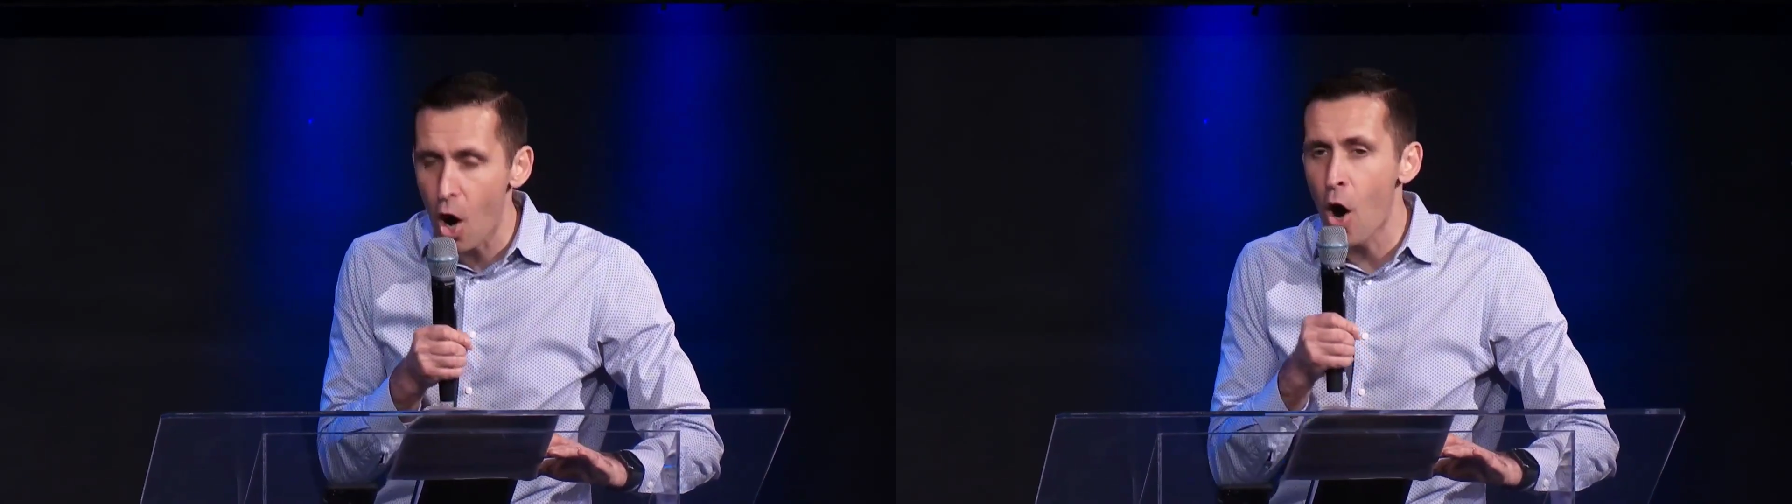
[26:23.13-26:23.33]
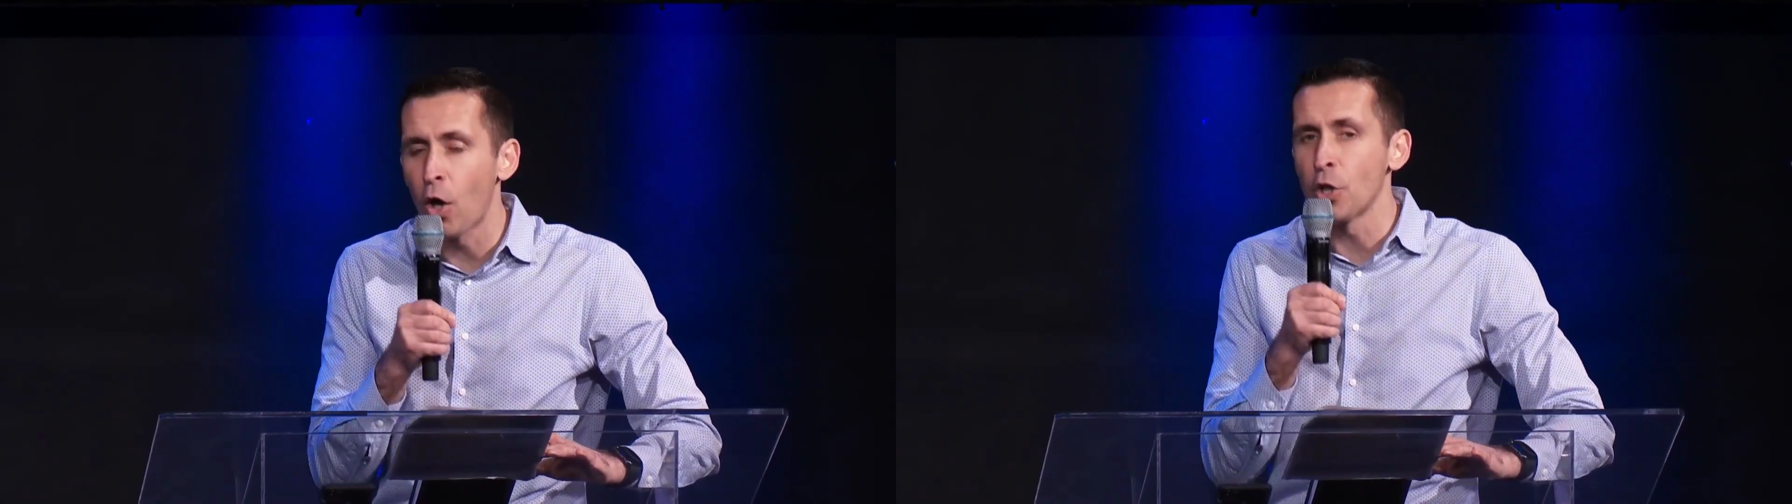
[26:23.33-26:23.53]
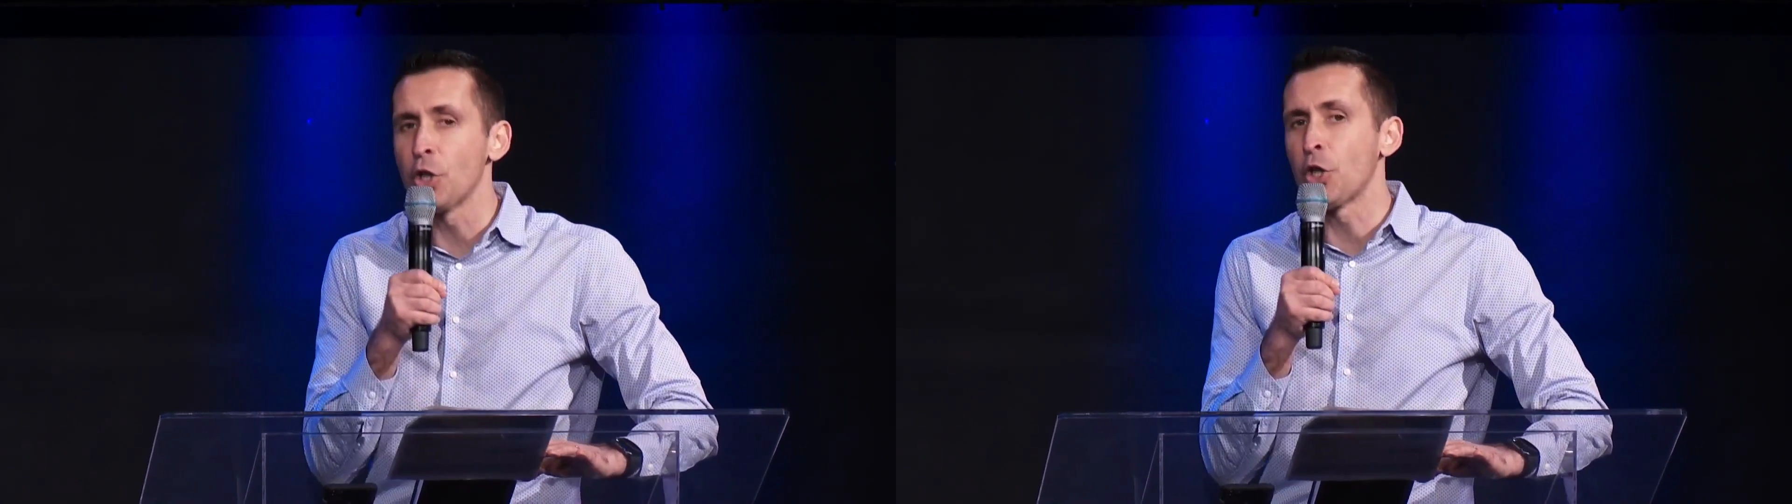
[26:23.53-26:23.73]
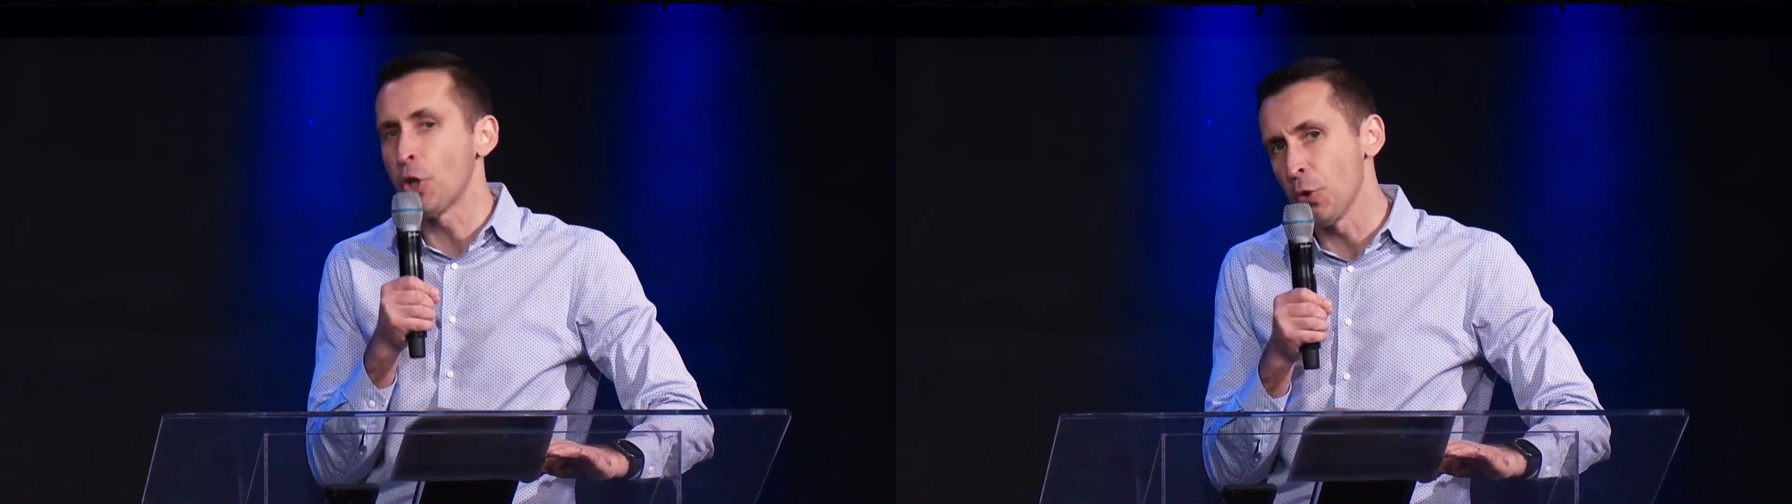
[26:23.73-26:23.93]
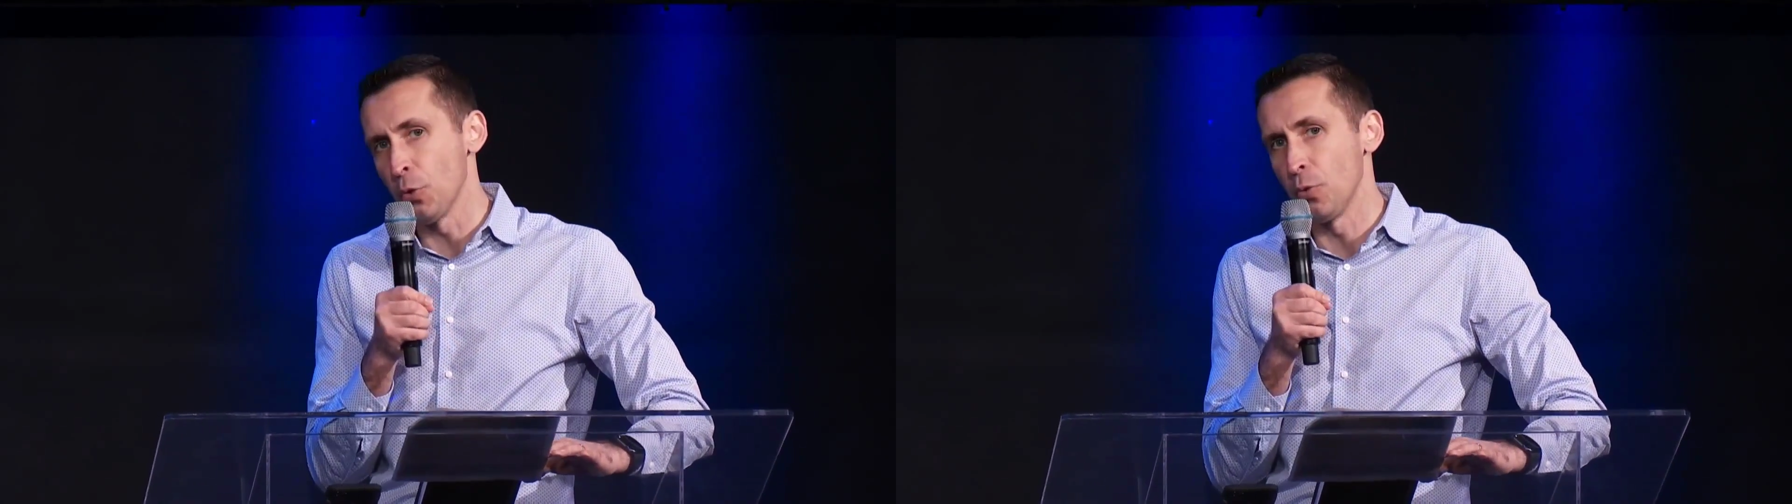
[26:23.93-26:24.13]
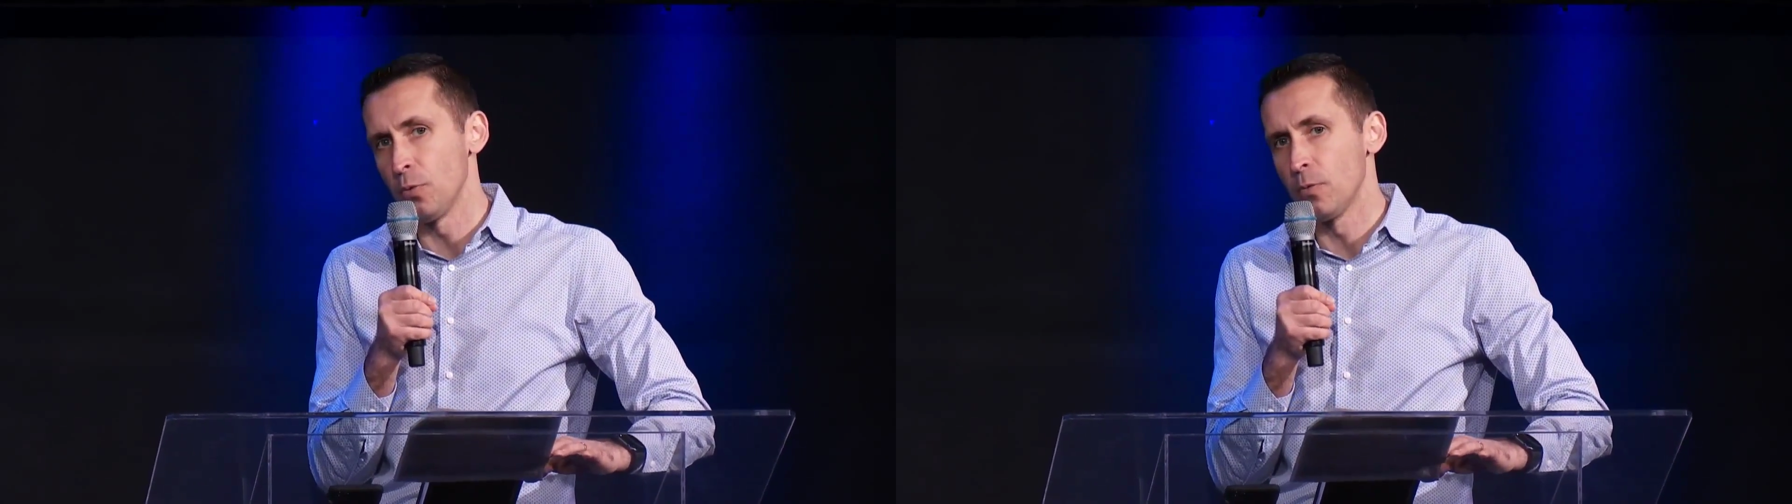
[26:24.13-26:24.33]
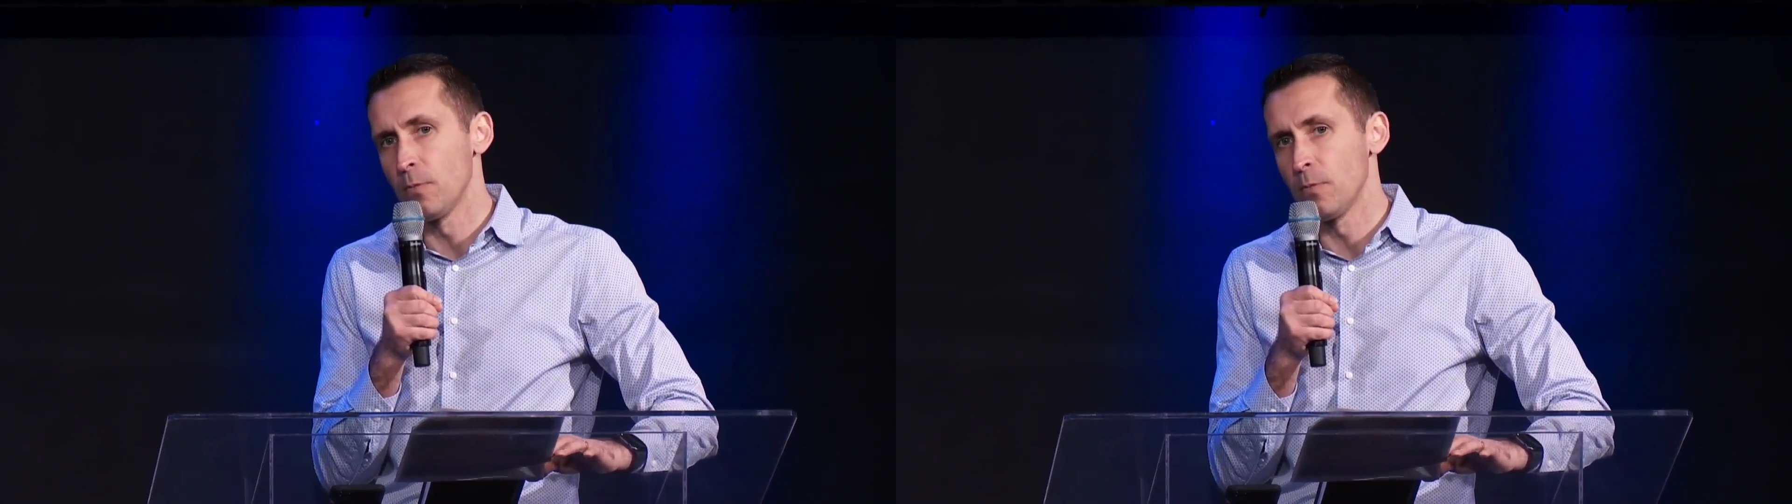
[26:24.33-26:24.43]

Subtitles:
on you.